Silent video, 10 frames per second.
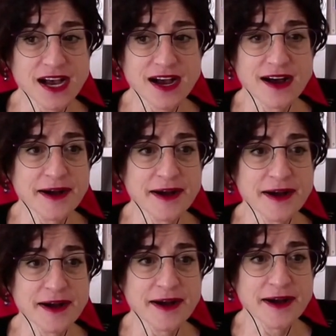
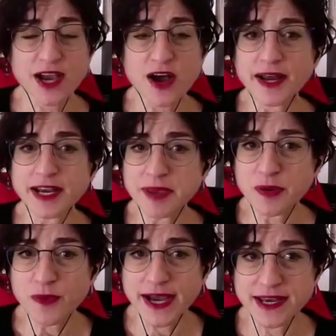Now,
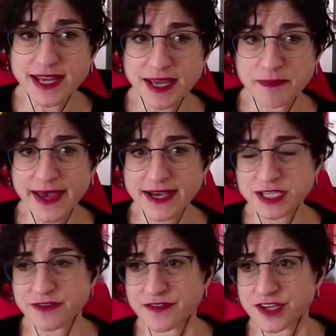so
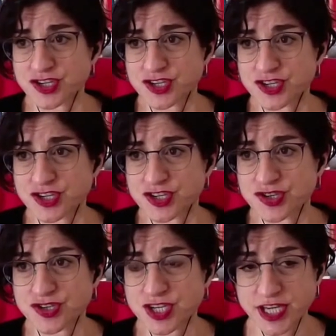economy-wide impacts of
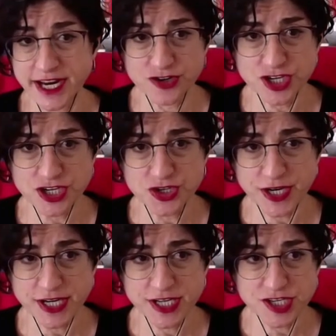the just energy
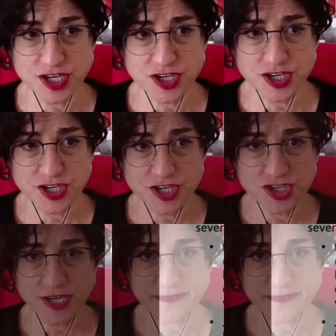transition.